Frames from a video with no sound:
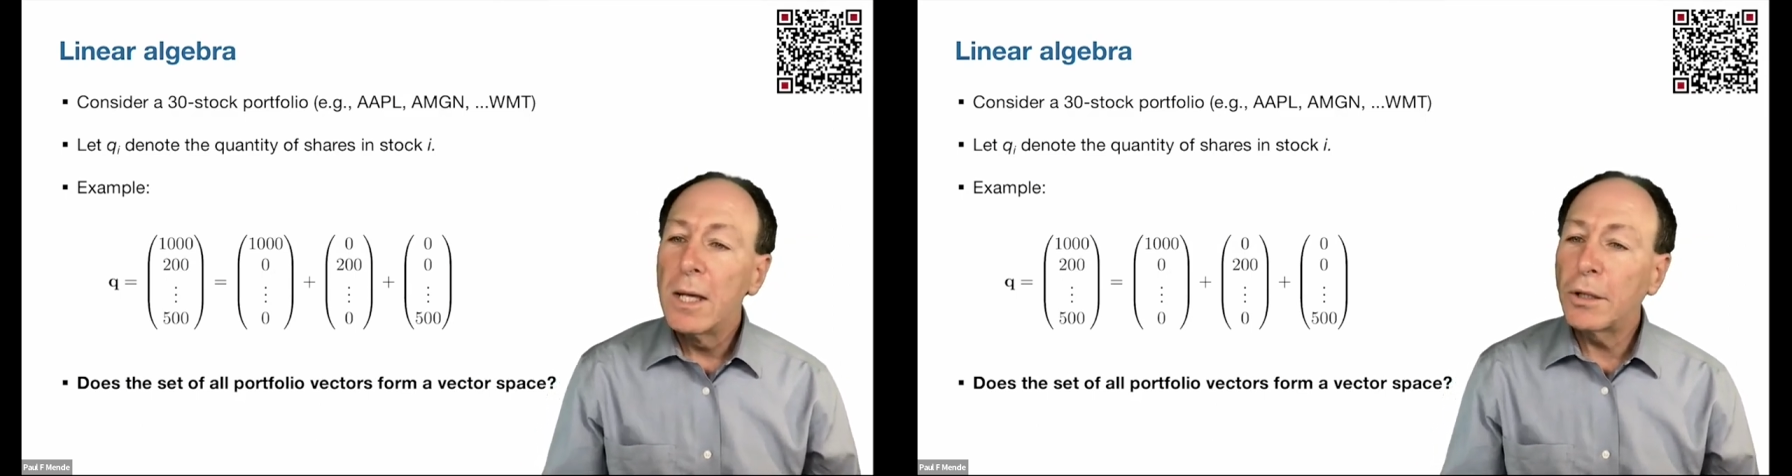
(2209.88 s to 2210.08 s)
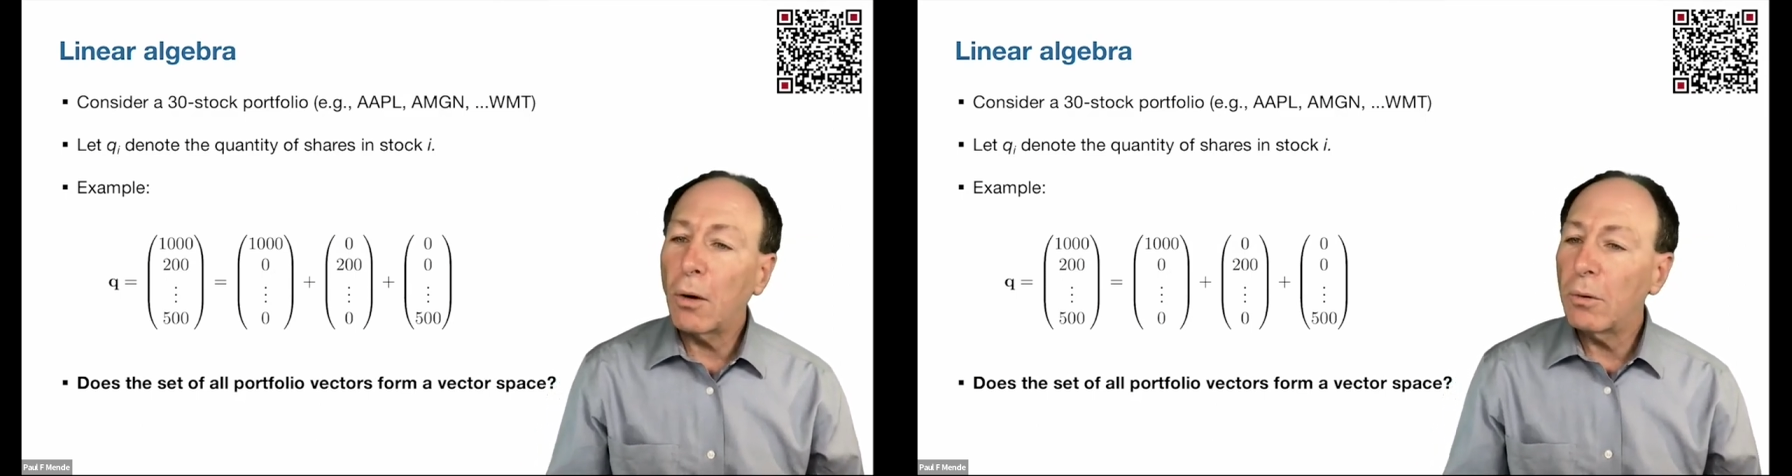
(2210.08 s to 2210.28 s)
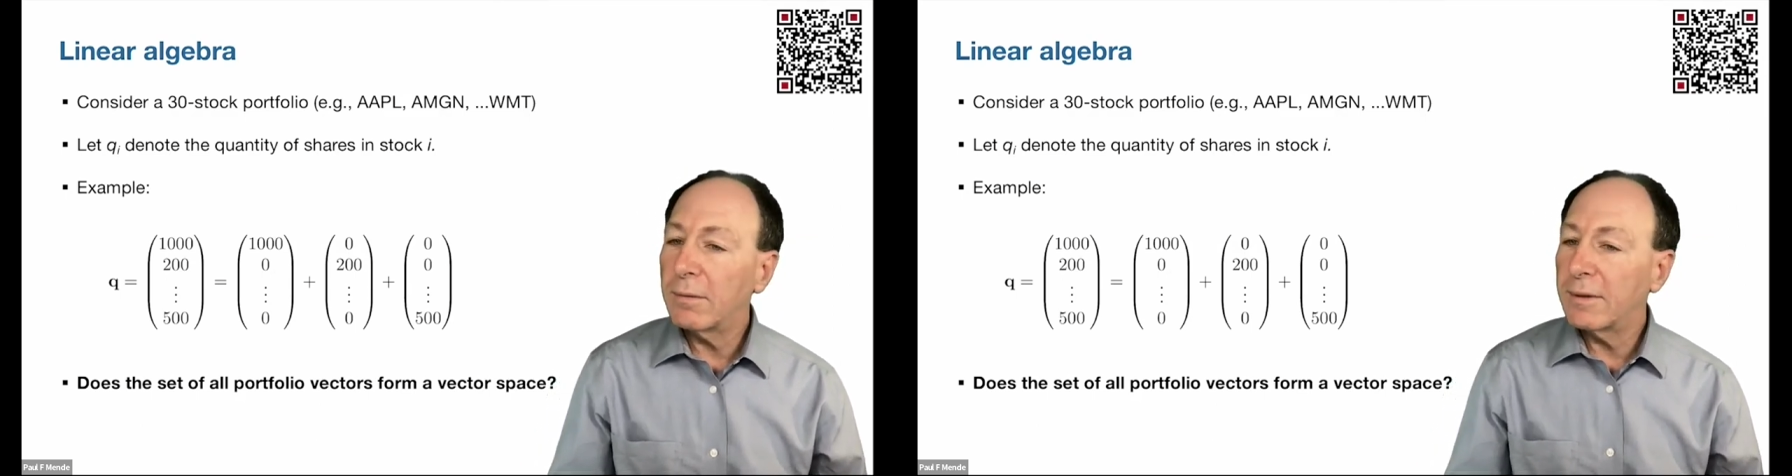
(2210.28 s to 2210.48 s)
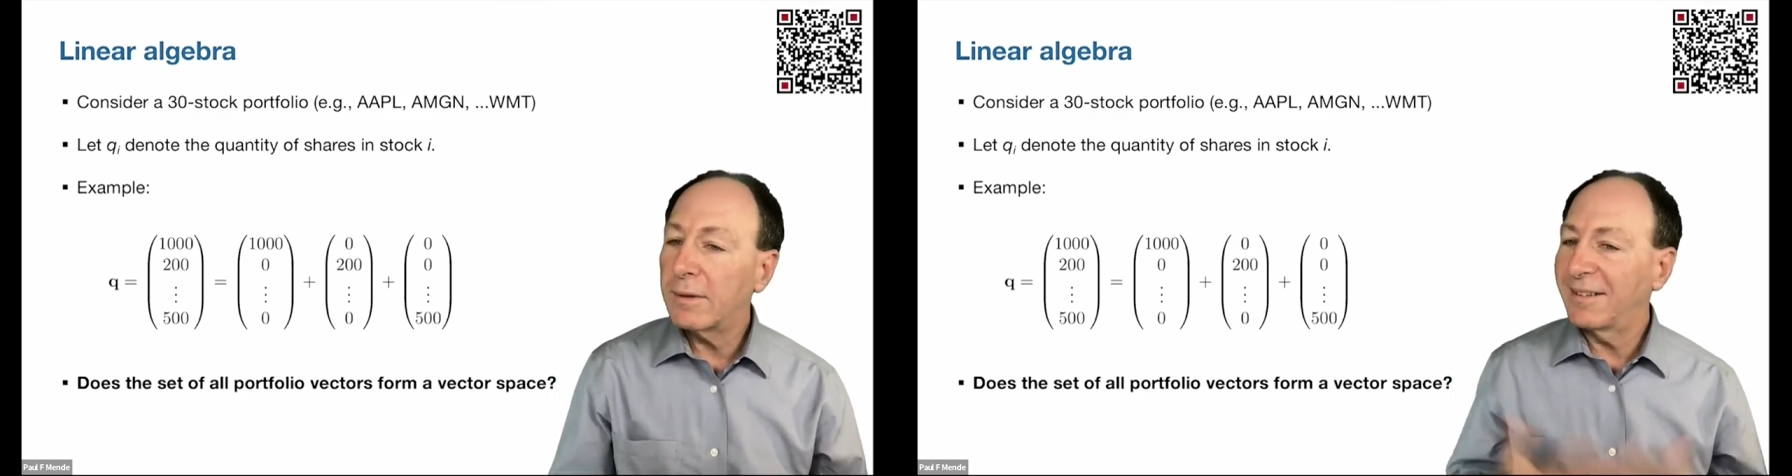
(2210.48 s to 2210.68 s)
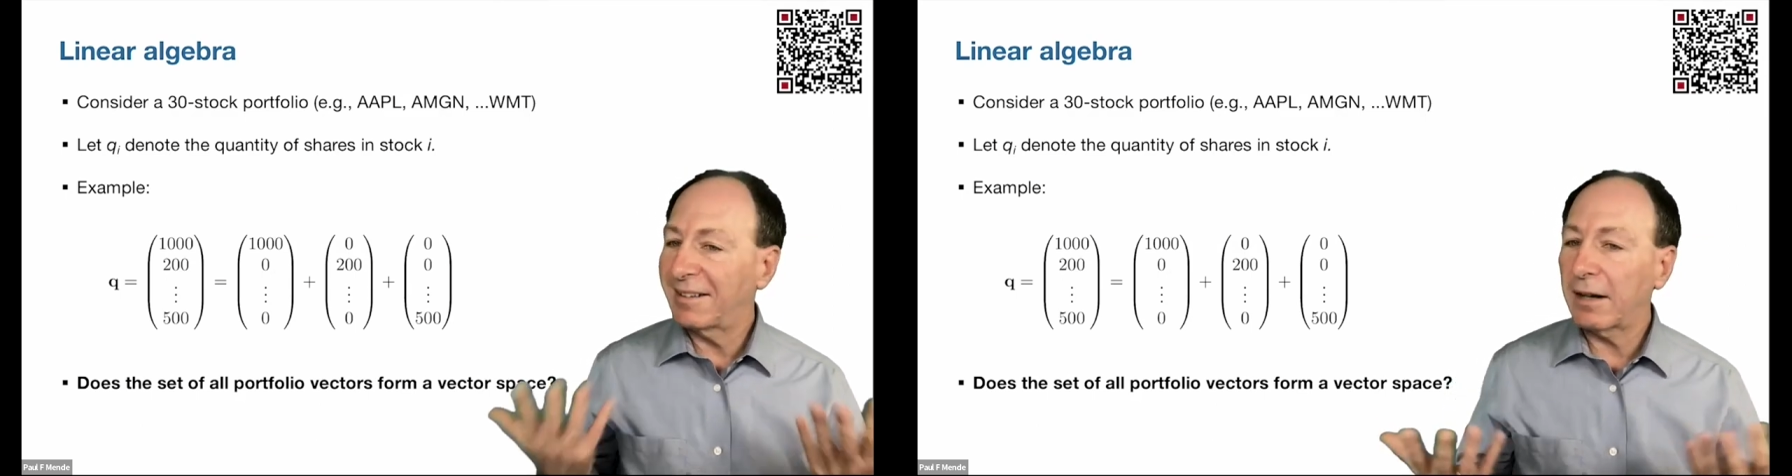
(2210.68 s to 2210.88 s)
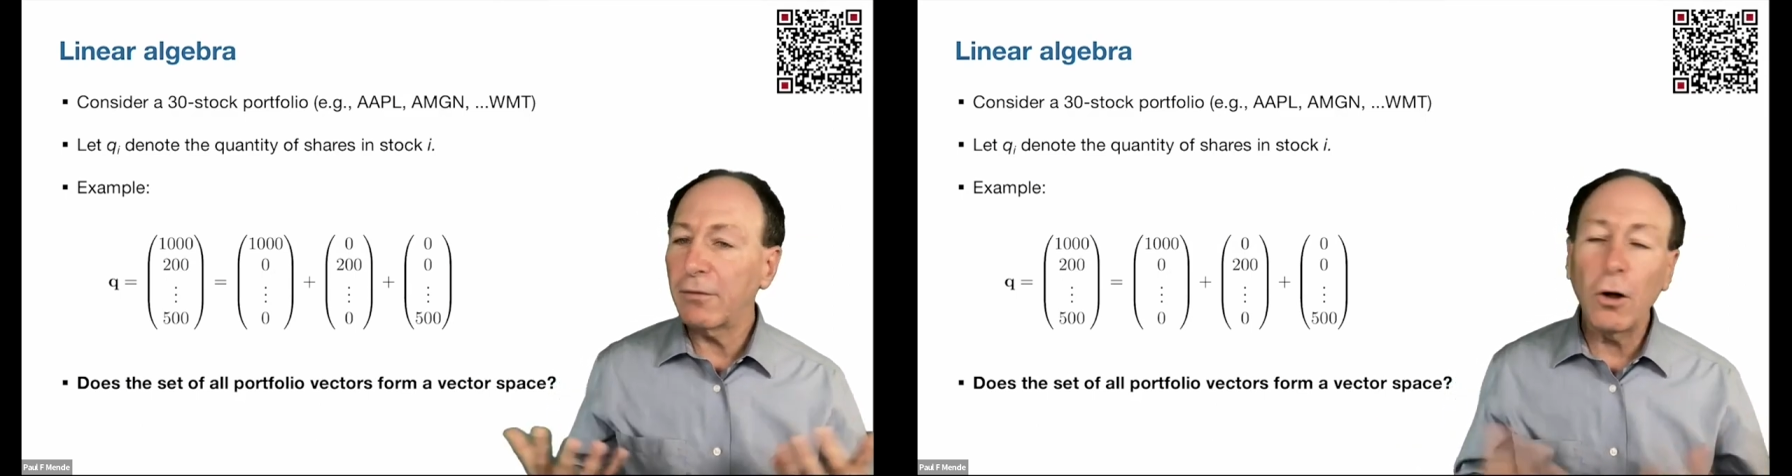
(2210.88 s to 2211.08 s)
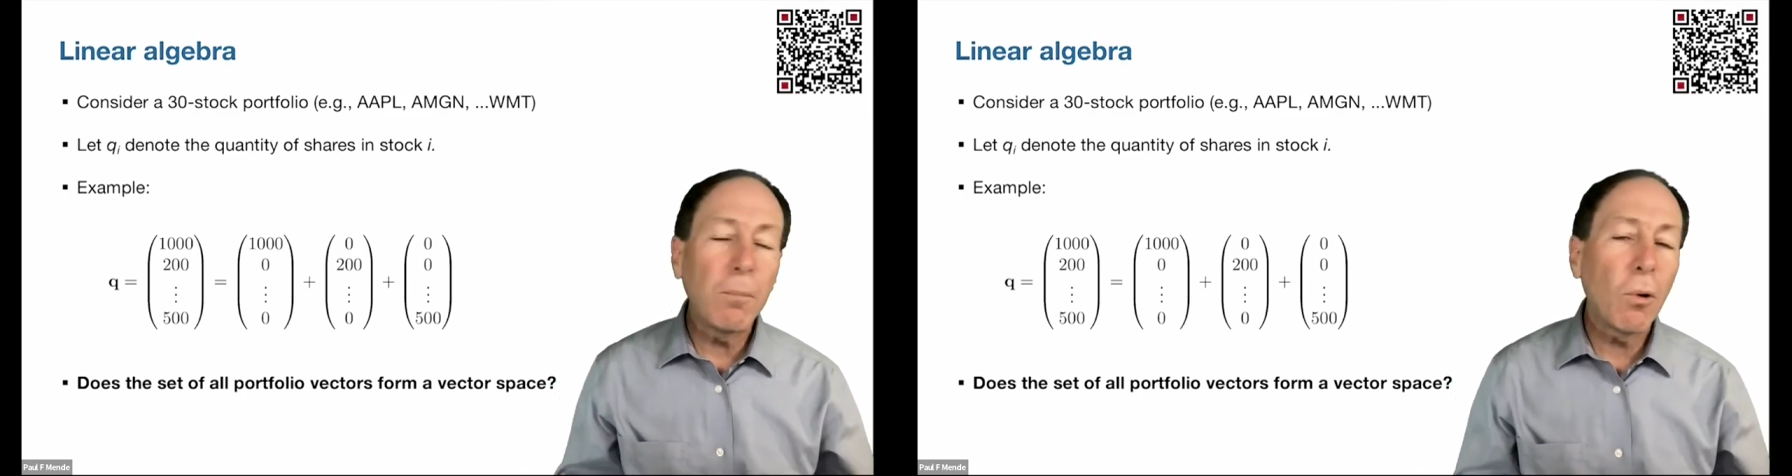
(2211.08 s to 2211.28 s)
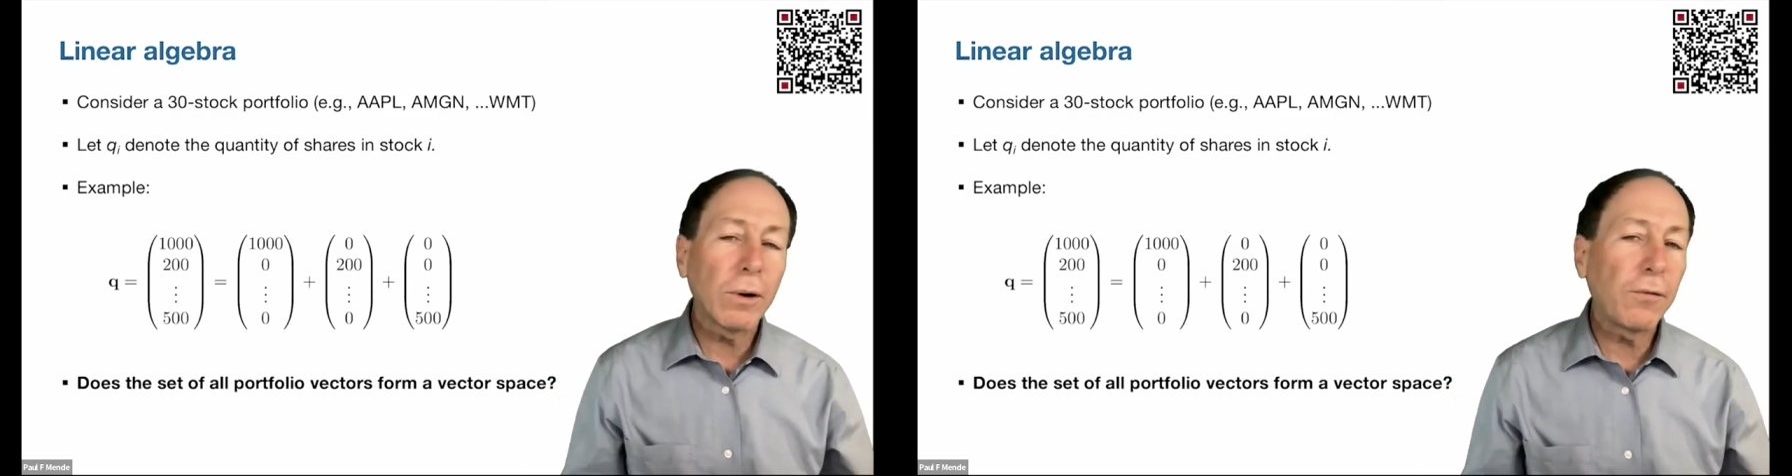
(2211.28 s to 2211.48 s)
So does the set of
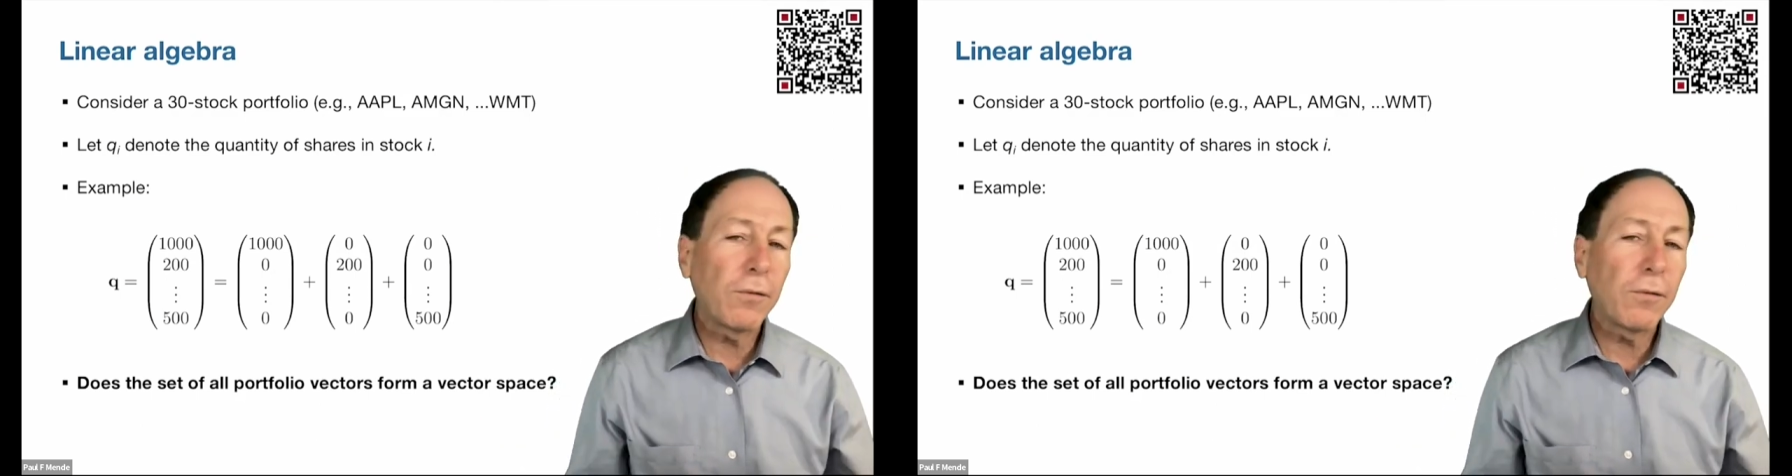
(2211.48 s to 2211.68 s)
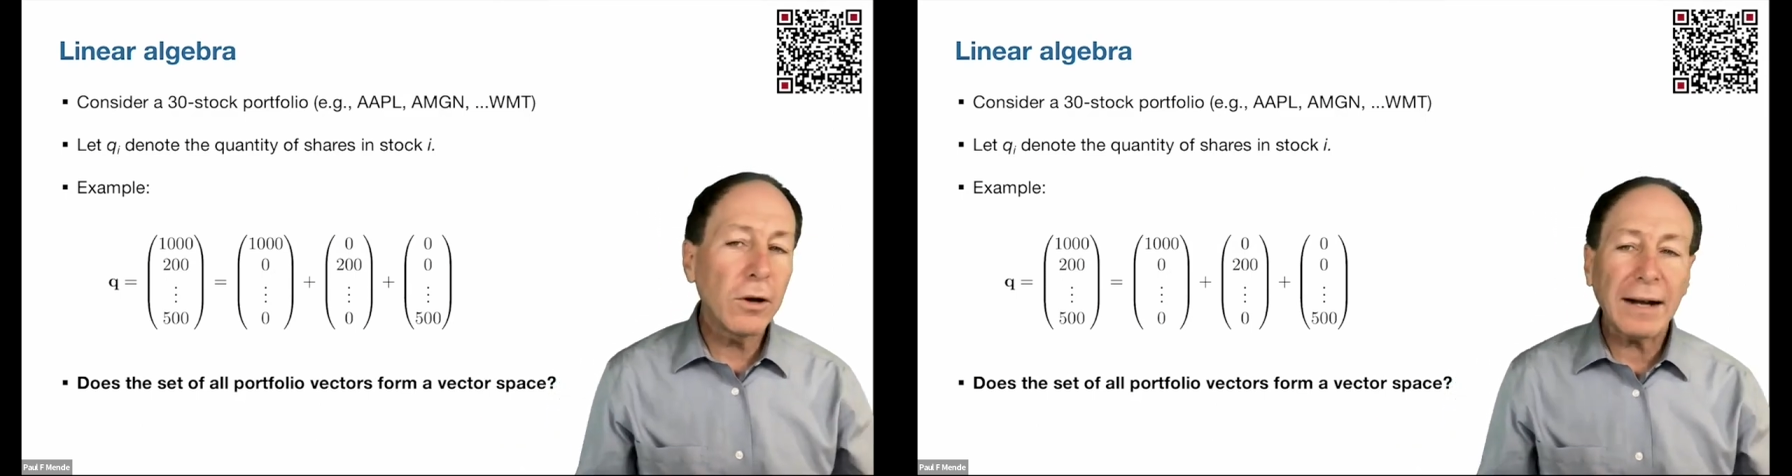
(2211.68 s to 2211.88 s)
all portfolio